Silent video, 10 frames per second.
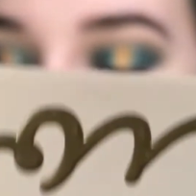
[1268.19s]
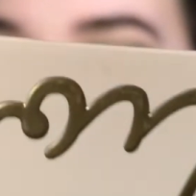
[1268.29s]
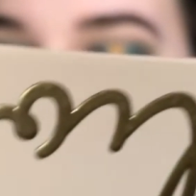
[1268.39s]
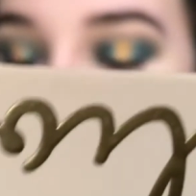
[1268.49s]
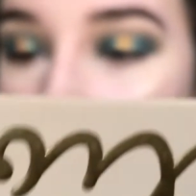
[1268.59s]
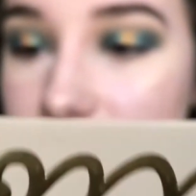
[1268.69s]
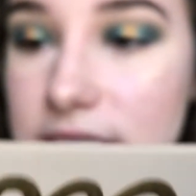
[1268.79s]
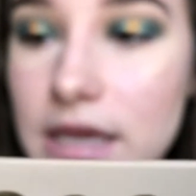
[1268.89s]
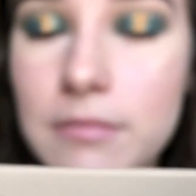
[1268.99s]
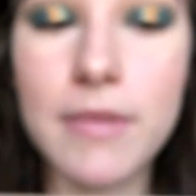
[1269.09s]
And then I'm going to
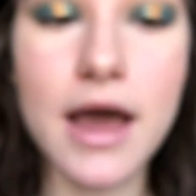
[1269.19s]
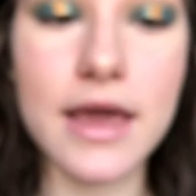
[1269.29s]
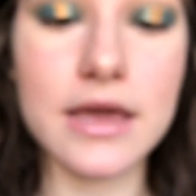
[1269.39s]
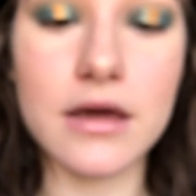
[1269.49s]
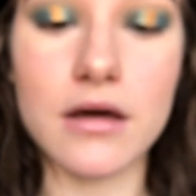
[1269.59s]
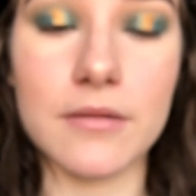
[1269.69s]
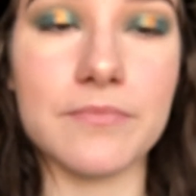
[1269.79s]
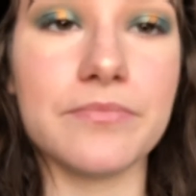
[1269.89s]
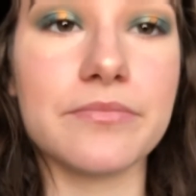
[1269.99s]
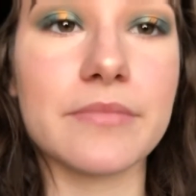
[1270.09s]
take my
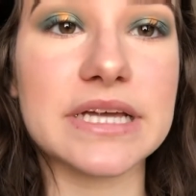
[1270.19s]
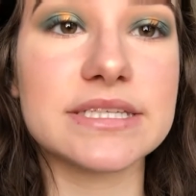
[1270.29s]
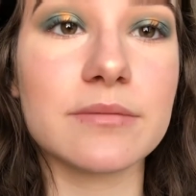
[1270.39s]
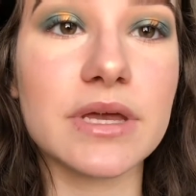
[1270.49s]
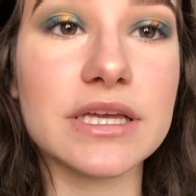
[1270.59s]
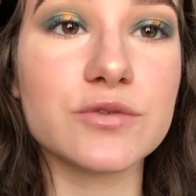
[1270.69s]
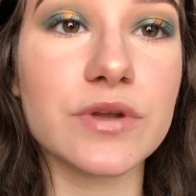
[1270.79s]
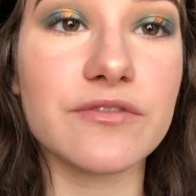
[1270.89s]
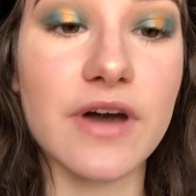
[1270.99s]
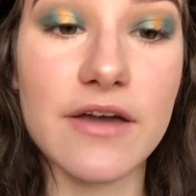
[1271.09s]
my Sigma
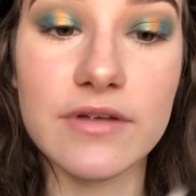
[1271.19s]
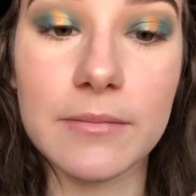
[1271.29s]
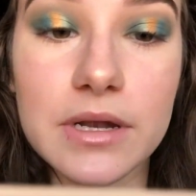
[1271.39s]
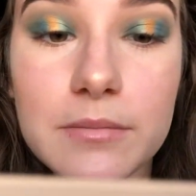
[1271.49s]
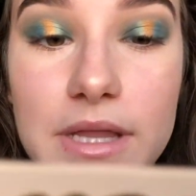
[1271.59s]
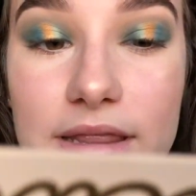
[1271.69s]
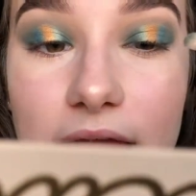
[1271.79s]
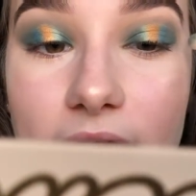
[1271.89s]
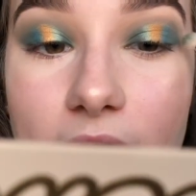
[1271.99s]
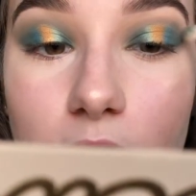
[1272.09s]
E25 and I'm going to blend
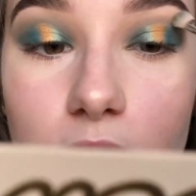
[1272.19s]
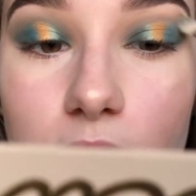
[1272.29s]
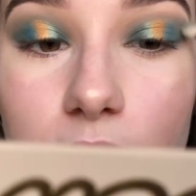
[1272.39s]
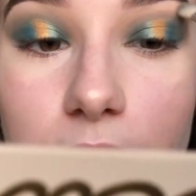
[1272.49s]
that out.